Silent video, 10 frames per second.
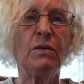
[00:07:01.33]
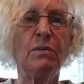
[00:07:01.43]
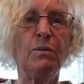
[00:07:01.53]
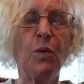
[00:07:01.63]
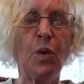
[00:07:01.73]

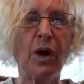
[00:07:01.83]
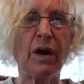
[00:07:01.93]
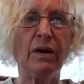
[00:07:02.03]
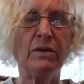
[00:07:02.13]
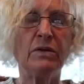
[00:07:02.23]
more
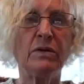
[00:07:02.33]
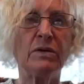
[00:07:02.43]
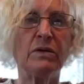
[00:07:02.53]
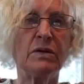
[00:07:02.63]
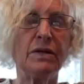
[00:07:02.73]

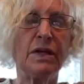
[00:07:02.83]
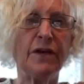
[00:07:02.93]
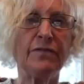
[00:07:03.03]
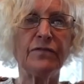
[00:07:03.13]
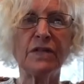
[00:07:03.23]

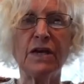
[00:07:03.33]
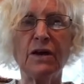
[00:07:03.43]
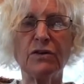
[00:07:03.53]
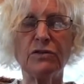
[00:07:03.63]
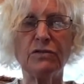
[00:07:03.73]
gifts,
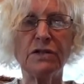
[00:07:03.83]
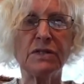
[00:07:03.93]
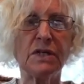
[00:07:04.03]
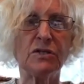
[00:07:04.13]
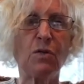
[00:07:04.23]

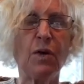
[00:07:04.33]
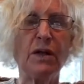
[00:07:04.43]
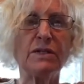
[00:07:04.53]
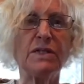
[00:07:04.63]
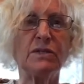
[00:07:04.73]
characteristics,
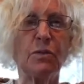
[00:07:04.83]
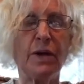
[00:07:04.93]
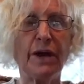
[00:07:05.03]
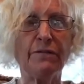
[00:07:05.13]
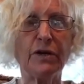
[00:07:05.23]
qualities,
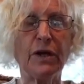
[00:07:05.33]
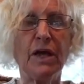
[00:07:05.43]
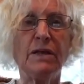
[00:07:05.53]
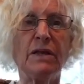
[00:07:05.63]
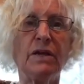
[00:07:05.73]
whatever,
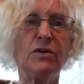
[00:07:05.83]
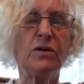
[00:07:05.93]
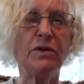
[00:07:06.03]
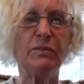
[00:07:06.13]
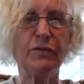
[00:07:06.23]
that you
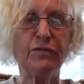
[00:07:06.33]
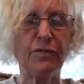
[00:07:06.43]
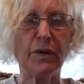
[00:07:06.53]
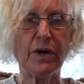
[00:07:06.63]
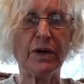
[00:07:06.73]
couldn't
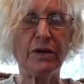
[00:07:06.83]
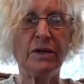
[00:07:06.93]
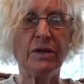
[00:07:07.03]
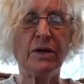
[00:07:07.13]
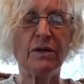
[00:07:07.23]
before.
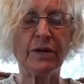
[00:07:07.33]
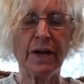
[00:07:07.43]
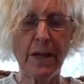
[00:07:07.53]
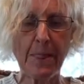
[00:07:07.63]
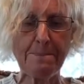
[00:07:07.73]

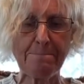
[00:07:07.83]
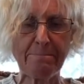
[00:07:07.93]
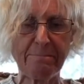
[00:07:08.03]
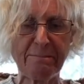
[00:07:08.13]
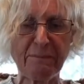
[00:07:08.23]
Okay?
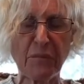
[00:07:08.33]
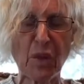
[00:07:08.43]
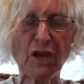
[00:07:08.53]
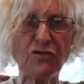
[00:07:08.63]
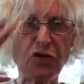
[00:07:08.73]

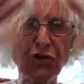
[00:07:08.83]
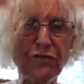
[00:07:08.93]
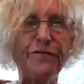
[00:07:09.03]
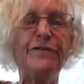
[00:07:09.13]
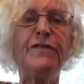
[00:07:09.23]
So your
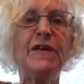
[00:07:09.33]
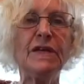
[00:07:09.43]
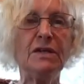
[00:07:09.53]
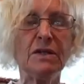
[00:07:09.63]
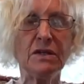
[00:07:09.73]

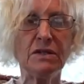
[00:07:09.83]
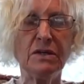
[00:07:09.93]
field